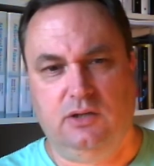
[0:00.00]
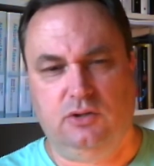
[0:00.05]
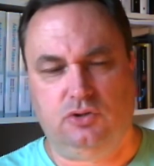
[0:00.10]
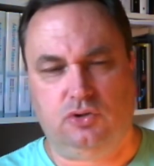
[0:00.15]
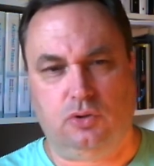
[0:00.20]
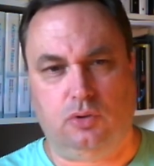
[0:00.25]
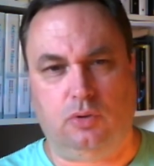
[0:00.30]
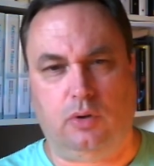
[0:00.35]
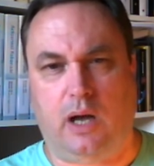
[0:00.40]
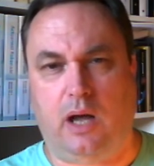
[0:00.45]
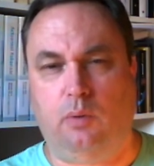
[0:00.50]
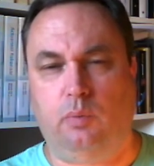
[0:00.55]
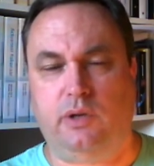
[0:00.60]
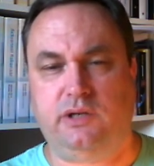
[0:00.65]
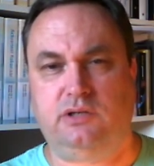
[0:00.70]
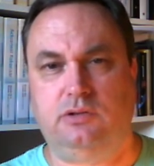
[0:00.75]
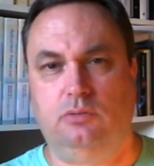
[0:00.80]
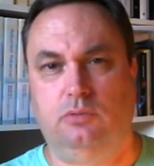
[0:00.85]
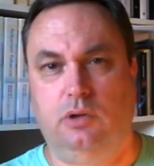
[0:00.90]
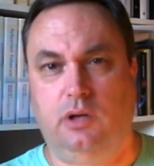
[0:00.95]
So I
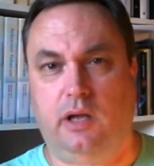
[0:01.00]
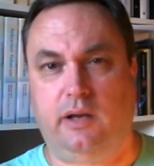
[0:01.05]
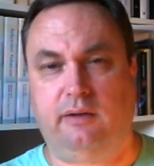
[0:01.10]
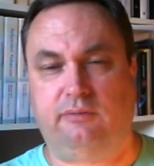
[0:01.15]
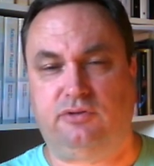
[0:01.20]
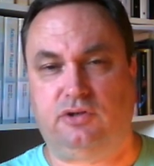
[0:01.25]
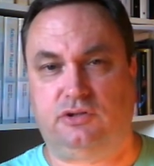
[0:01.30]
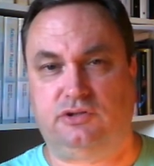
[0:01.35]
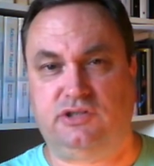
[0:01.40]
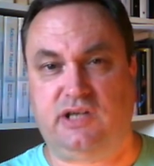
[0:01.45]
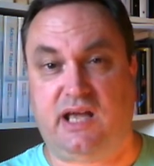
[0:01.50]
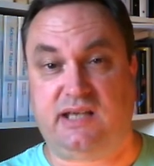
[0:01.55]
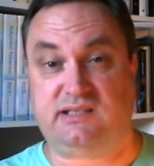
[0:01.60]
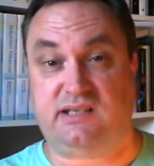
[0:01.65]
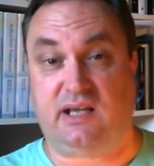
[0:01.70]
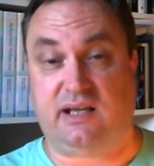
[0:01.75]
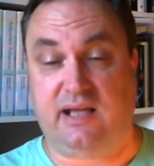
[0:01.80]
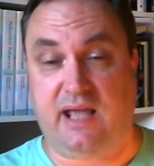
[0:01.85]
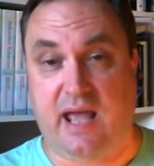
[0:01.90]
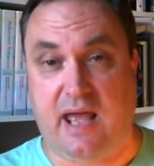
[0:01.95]
wish you a lot of
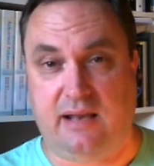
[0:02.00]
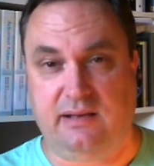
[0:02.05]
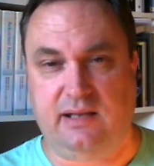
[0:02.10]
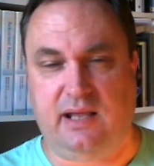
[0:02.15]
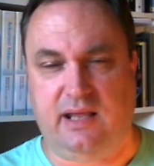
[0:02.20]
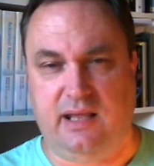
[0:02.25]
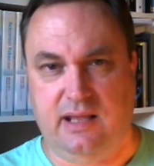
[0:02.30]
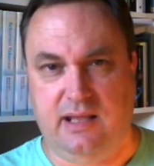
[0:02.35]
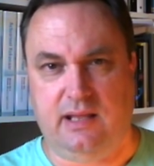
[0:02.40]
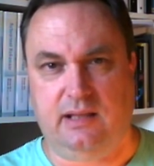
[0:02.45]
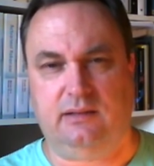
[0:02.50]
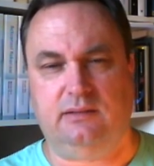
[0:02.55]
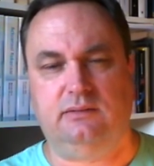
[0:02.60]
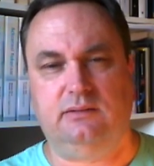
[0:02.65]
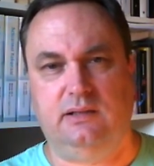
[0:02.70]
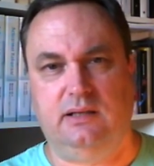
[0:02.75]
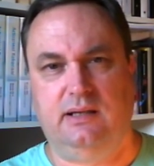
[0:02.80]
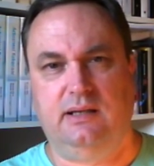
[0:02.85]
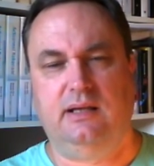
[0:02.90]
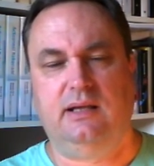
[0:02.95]
success again here.
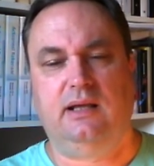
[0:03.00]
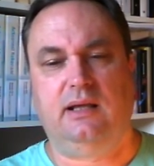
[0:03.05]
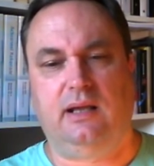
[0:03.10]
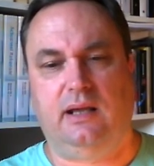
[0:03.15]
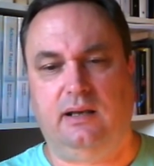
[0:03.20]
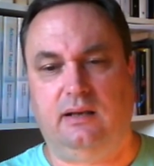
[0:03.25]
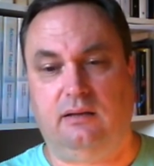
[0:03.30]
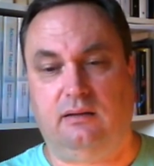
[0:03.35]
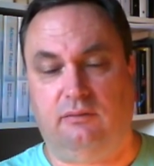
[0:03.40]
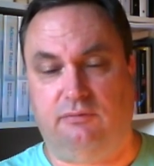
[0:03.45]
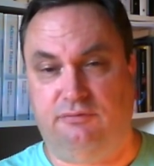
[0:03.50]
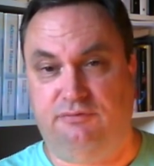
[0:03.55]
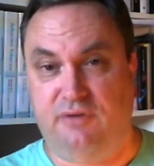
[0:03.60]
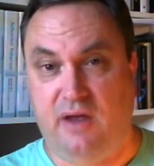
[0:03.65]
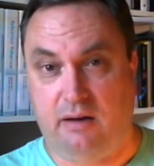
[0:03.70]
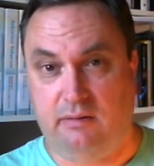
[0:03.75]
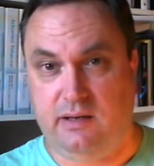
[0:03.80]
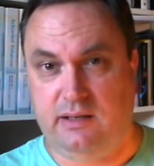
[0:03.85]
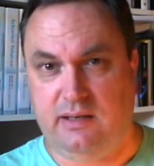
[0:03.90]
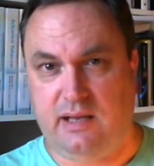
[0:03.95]
It is
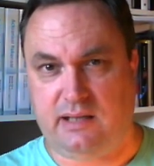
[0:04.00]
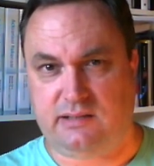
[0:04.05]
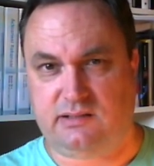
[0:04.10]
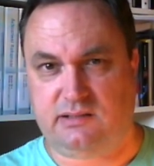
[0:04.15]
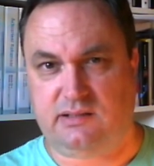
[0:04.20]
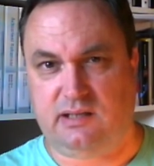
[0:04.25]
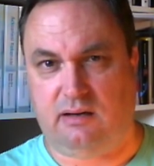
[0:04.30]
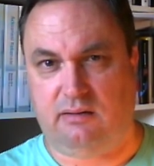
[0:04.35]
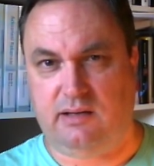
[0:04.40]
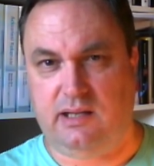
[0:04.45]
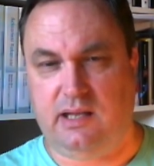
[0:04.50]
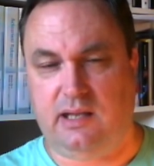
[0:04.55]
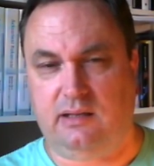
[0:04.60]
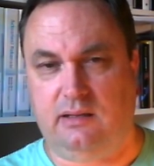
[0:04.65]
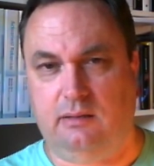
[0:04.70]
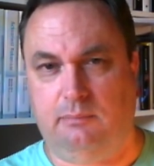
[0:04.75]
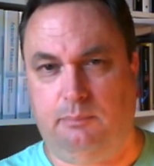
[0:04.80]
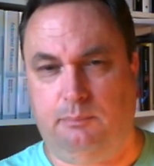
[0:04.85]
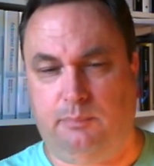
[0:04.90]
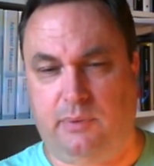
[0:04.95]
very necessary
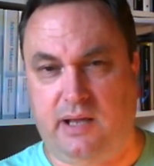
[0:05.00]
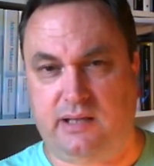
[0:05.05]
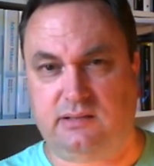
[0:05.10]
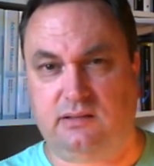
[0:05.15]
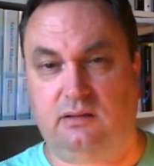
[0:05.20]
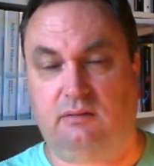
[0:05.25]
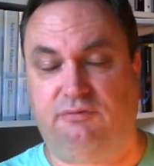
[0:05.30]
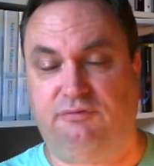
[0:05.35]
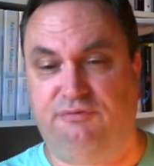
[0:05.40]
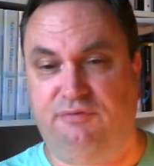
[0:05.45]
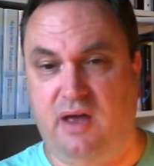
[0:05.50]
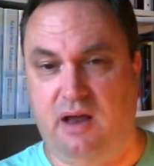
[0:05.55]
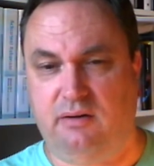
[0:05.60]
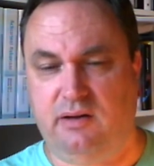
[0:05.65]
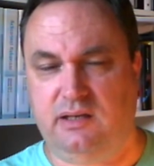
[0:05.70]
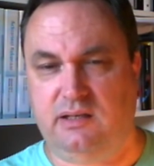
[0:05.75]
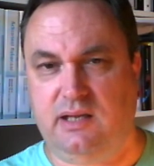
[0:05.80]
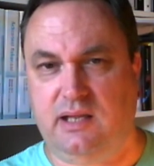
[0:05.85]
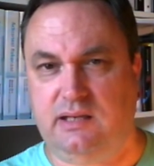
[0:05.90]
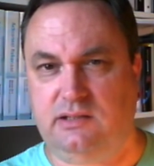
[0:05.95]
in the present
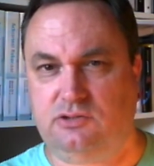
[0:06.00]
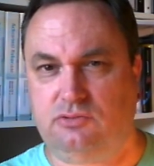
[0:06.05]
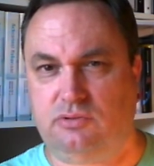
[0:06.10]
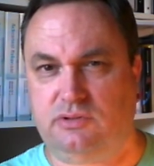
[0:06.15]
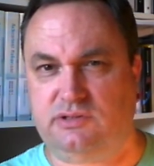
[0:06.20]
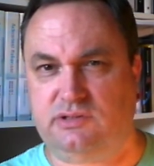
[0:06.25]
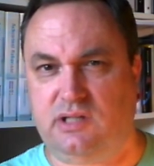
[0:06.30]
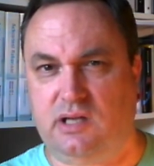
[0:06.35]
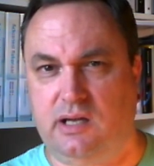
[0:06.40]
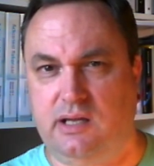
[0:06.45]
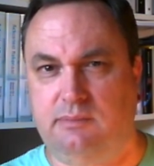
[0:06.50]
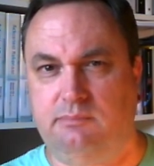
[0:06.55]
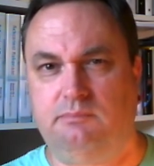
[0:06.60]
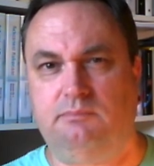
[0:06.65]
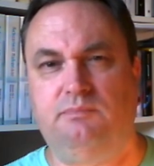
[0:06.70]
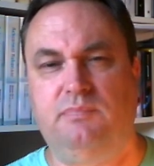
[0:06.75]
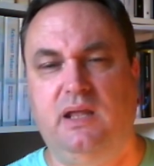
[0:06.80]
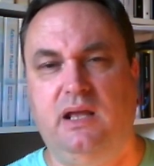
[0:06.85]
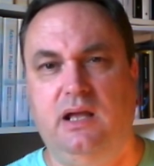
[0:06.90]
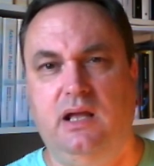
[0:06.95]
very dangerous time
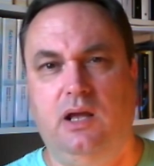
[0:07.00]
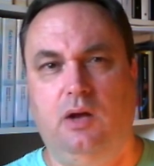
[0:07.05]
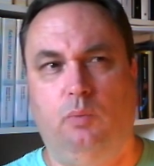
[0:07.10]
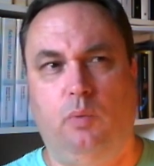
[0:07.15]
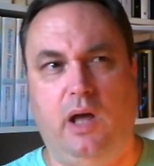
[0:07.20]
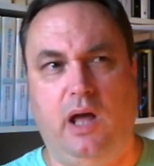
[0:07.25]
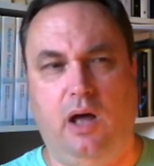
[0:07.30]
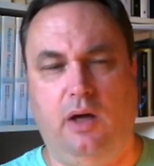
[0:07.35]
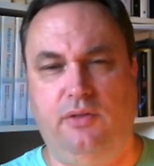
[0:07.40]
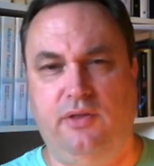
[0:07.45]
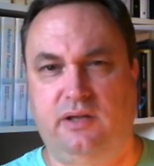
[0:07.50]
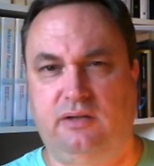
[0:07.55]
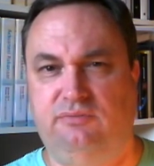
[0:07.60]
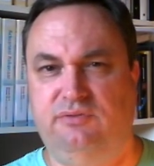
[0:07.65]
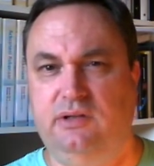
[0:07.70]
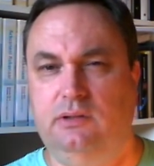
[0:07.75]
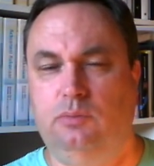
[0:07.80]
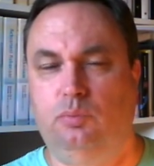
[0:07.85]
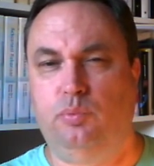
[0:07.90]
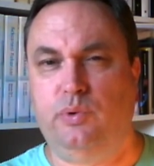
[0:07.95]
where others
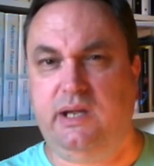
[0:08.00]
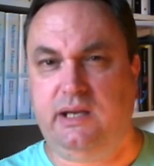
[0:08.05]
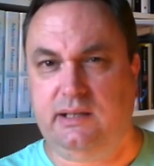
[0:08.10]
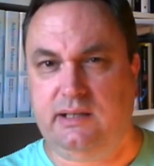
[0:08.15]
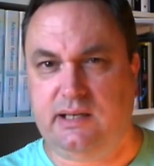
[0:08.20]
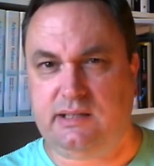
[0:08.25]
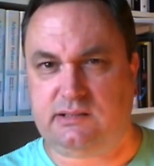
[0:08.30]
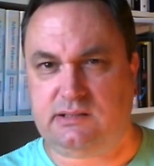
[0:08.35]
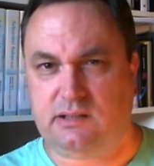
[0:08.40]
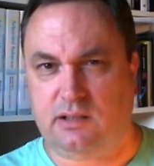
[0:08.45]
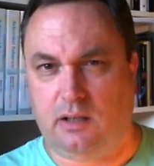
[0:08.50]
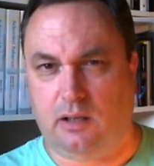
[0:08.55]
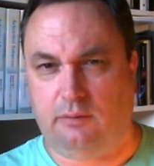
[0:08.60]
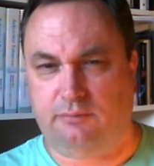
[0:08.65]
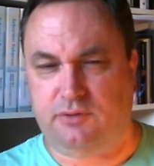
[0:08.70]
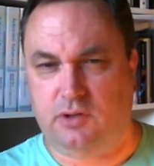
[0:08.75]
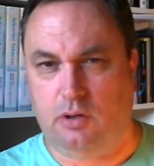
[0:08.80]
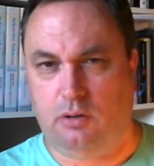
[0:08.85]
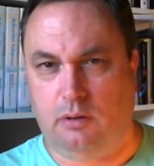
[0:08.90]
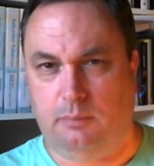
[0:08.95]
feel weakness
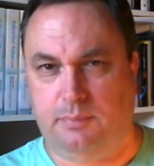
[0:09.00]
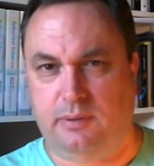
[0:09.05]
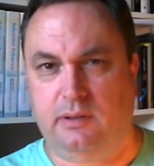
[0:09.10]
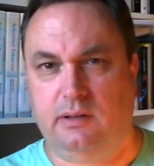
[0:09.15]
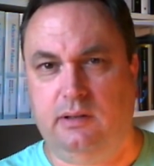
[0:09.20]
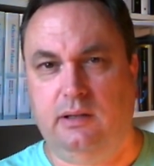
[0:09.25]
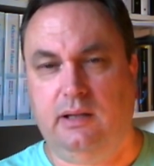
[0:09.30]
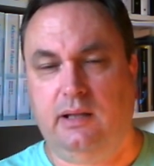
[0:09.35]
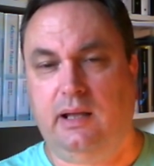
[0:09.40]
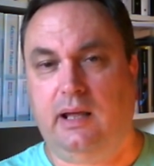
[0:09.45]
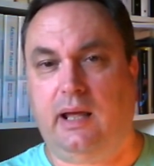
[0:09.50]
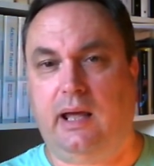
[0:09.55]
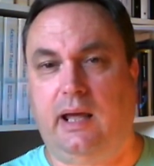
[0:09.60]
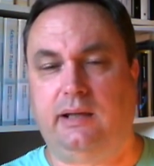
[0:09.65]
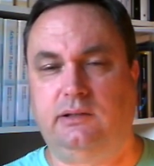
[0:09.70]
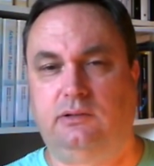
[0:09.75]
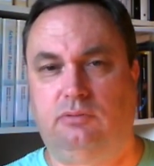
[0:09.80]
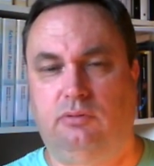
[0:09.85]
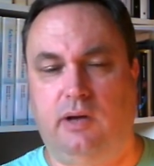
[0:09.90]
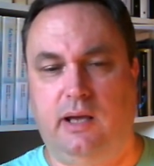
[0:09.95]
of Europe
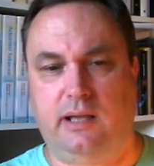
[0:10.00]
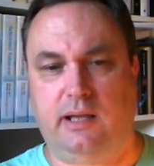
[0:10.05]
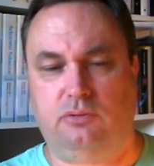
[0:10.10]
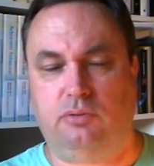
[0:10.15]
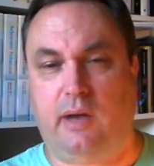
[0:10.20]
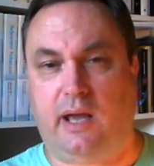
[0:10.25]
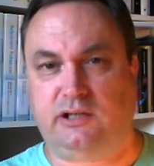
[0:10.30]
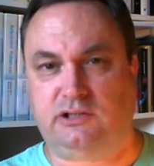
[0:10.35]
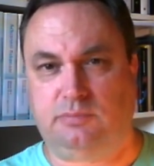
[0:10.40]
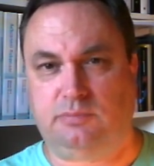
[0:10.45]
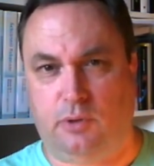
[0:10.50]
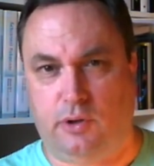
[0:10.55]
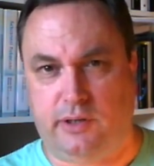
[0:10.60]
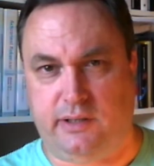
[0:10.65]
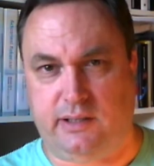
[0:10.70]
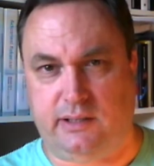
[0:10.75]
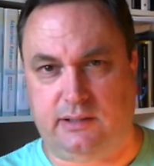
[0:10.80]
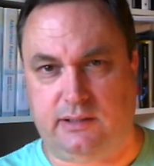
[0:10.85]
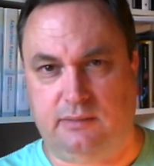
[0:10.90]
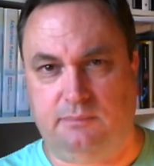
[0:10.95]
and try to
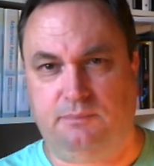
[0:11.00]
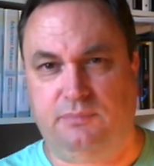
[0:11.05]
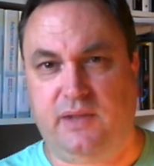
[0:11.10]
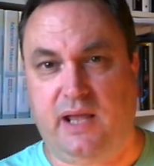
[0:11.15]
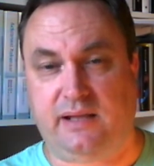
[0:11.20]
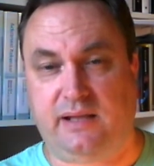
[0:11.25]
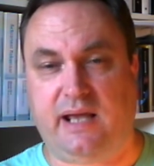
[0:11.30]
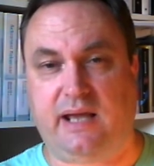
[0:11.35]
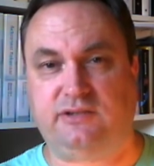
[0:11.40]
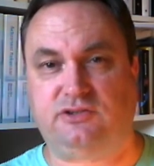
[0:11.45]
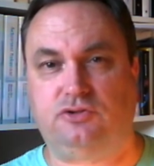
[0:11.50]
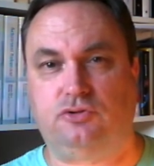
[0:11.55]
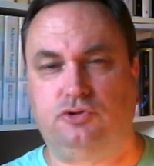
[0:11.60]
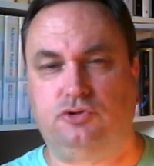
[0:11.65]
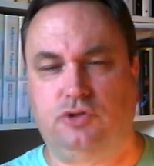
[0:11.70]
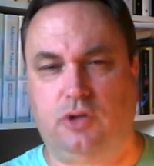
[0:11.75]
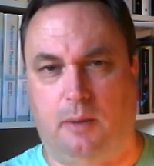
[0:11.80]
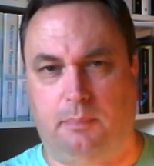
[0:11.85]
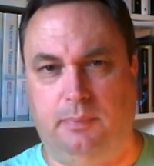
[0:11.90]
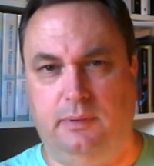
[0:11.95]
exploit it. That has to
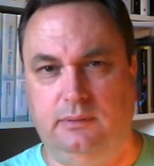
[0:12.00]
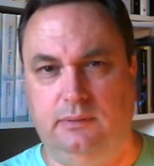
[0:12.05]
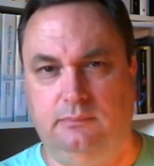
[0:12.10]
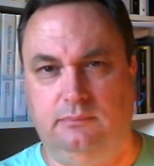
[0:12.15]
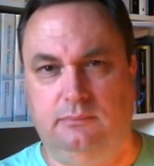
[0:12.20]
stop.